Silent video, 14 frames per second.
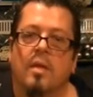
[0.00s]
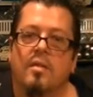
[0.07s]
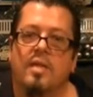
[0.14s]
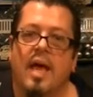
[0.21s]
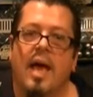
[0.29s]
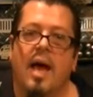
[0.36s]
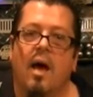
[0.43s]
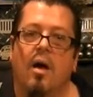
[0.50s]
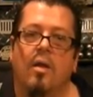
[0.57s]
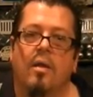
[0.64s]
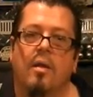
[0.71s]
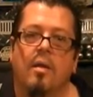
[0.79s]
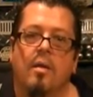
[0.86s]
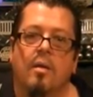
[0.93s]
down,
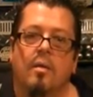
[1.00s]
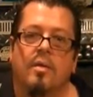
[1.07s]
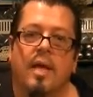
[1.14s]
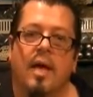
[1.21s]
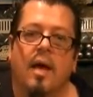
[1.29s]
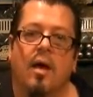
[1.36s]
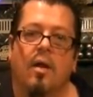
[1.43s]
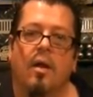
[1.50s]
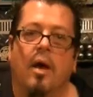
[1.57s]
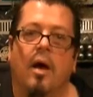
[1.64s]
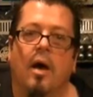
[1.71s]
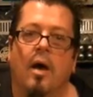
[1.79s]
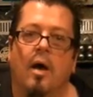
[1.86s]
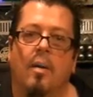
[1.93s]

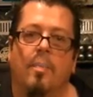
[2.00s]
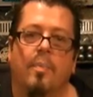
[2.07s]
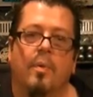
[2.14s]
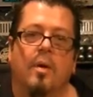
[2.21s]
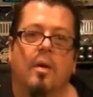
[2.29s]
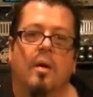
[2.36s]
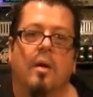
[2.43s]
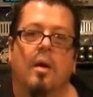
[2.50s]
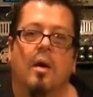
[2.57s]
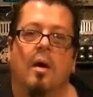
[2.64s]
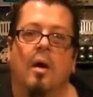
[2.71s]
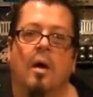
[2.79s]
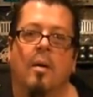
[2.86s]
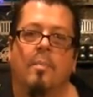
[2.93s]
up,
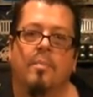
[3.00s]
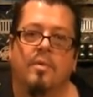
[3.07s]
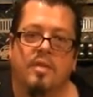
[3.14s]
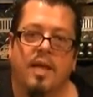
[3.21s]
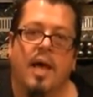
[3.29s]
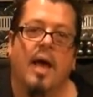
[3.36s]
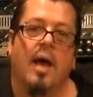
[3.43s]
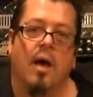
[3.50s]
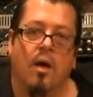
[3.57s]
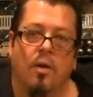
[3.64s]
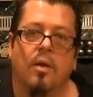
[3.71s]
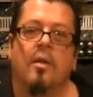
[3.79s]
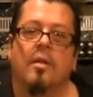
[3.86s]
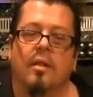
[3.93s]

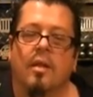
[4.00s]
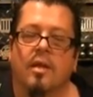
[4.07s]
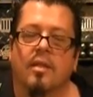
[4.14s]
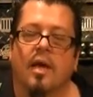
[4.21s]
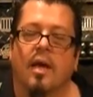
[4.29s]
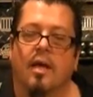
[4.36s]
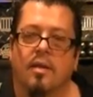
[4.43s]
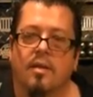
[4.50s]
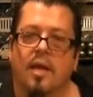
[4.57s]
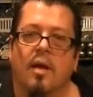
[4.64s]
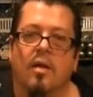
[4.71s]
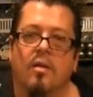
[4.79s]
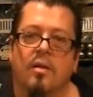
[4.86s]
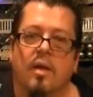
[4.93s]
down, like that,
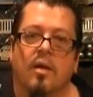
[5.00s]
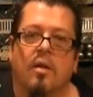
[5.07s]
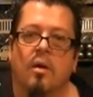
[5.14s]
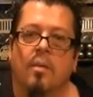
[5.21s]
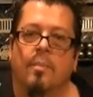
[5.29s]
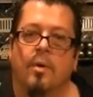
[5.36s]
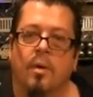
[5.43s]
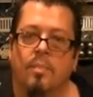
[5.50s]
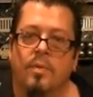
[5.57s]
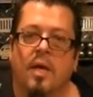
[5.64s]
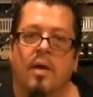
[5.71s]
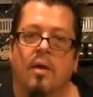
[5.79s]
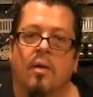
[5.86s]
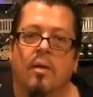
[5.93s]
down, down, up,
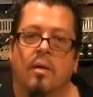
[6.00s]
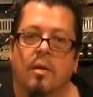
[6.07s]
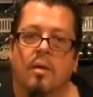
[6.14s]
down,